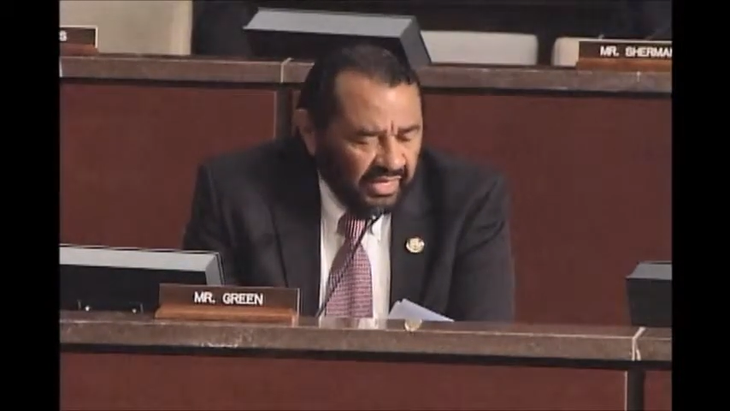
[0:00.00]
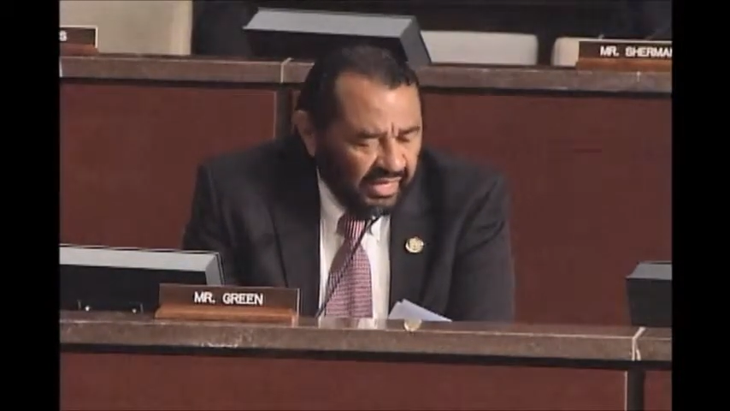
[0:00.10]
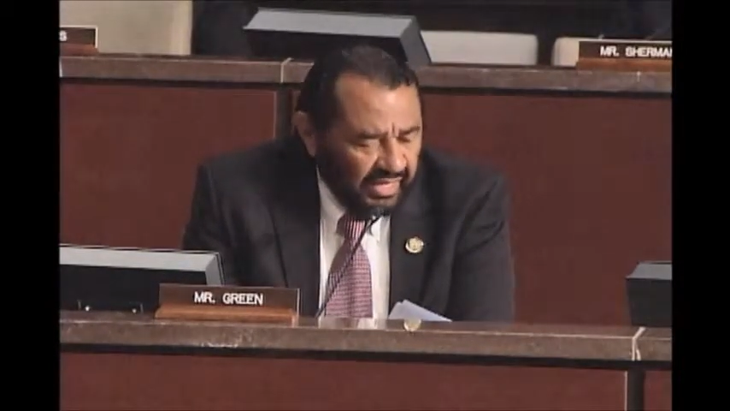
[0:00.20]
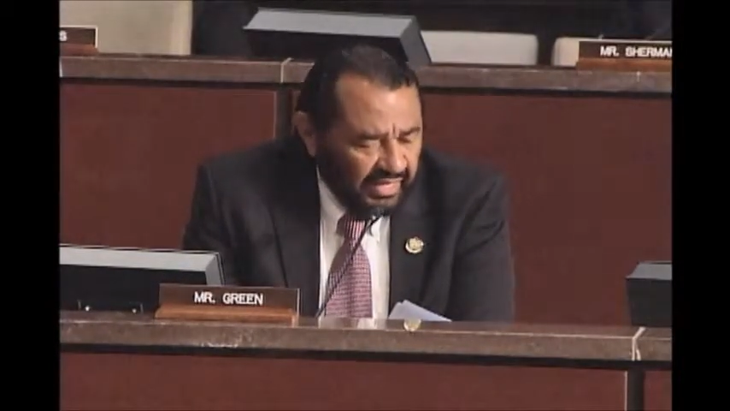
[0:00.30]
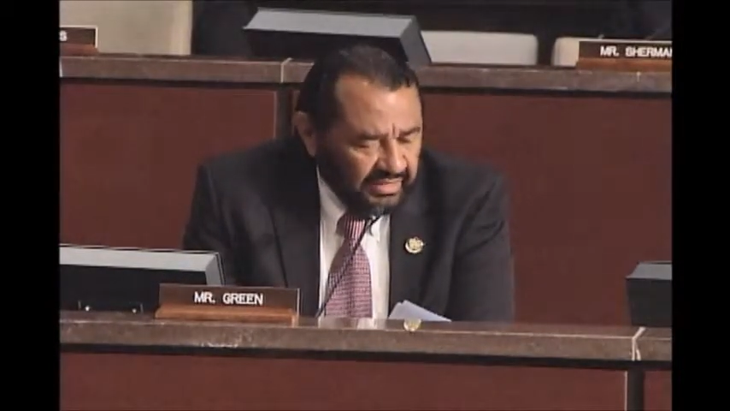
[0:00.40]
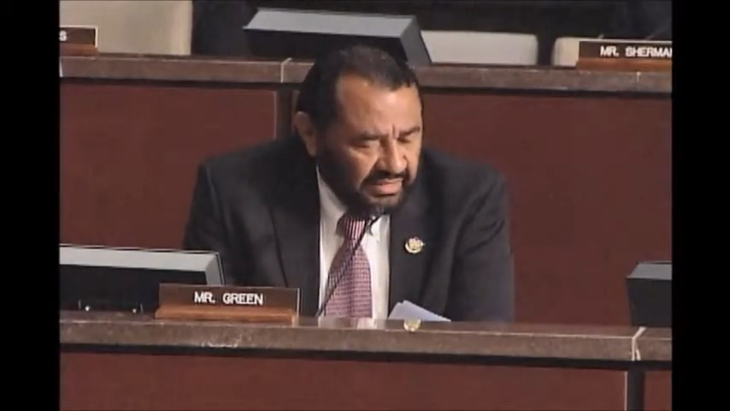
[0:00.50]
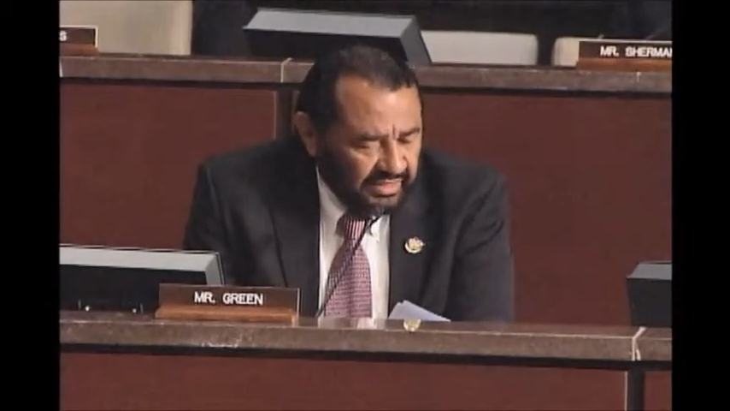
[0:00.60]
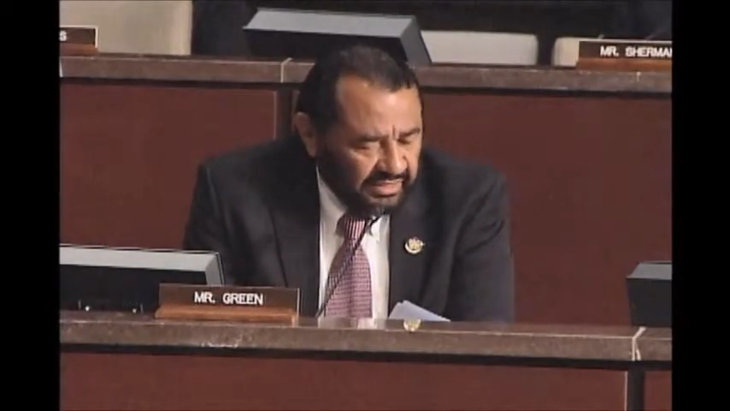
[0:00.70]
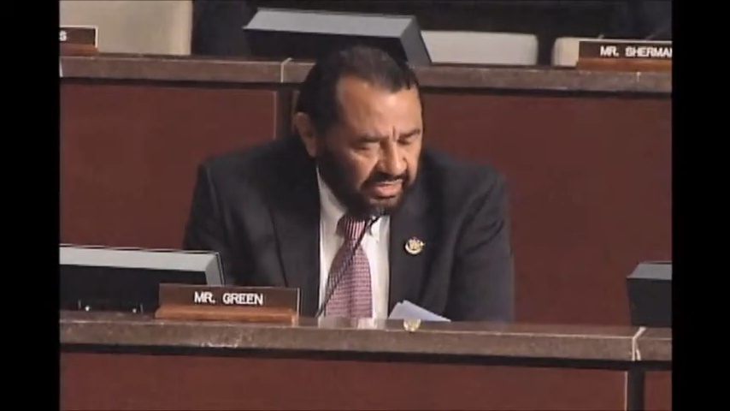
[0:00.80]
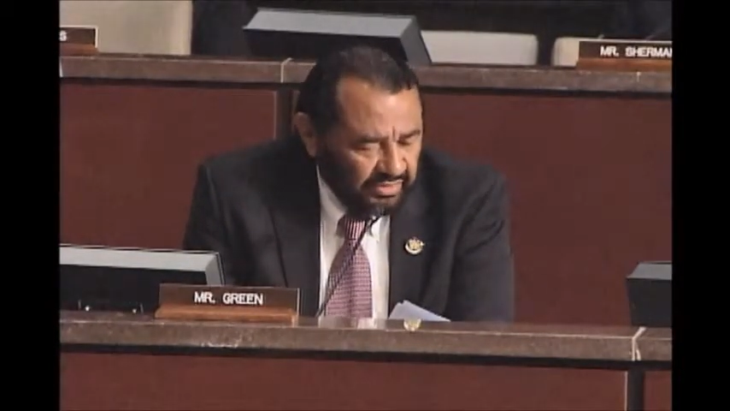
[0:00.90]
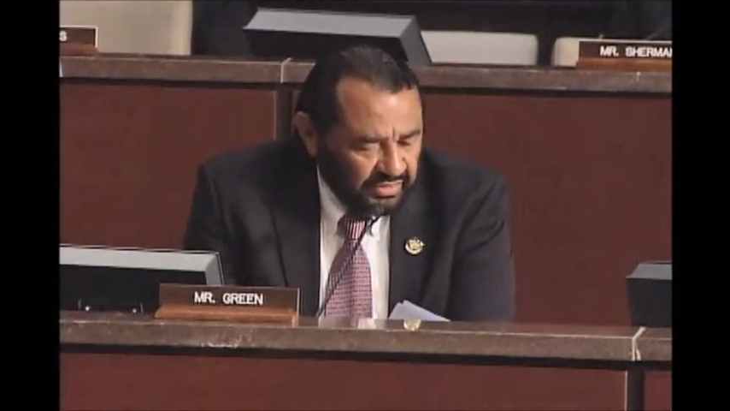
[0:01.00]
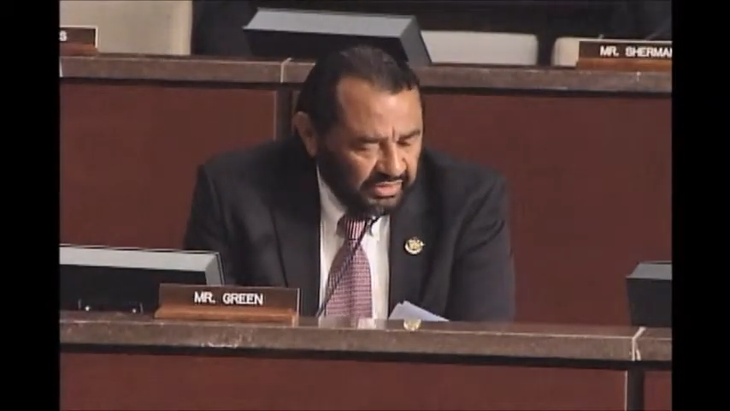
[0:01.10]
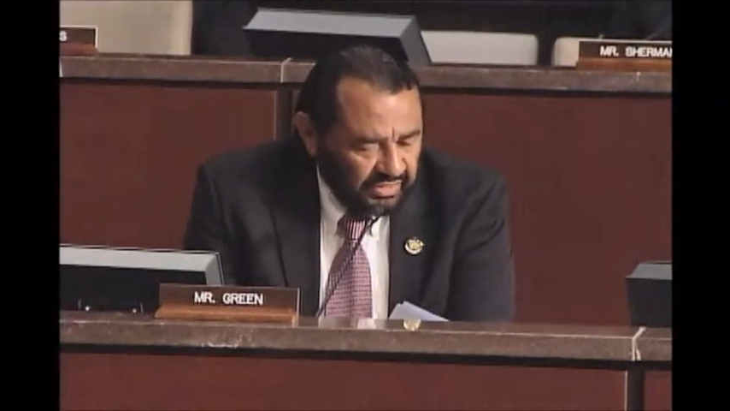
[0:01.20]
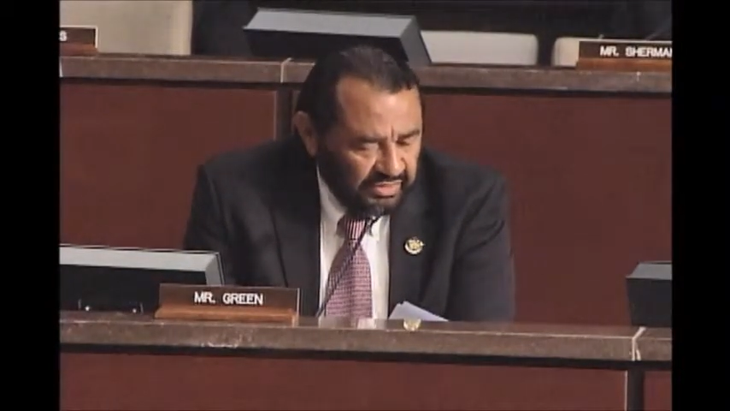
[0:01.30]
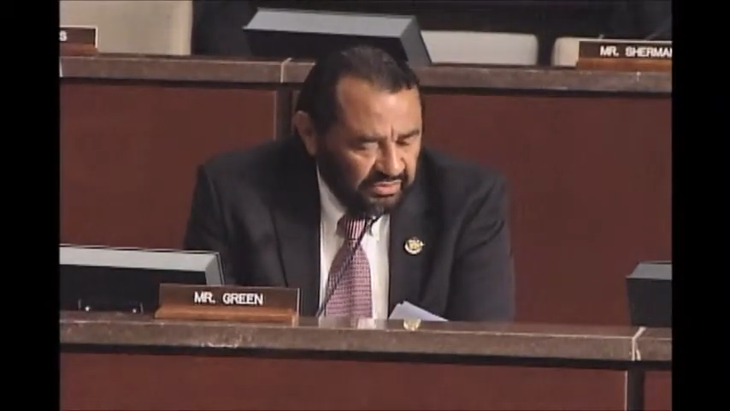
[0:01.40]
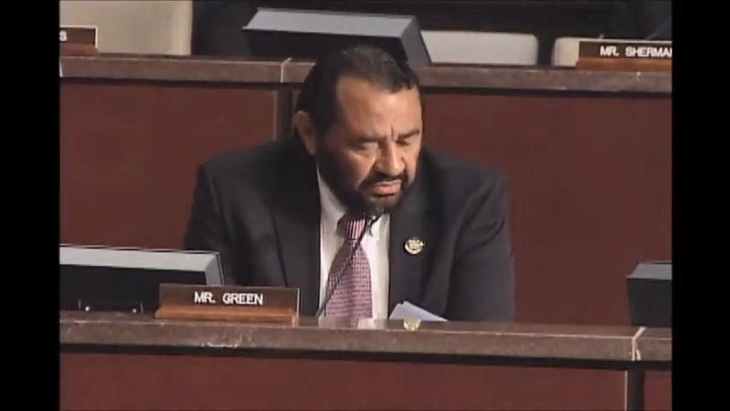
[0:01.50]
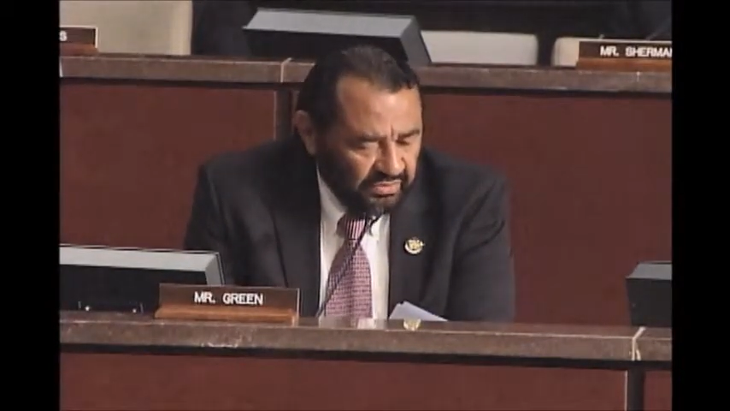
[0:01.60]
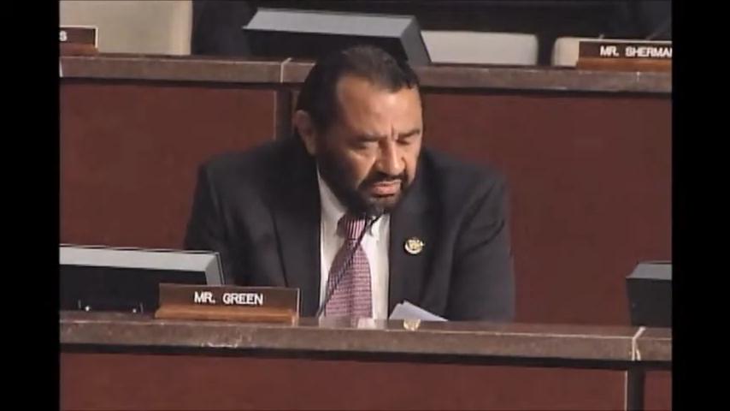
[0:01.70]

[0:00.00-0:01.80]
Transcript: And uh, currently, you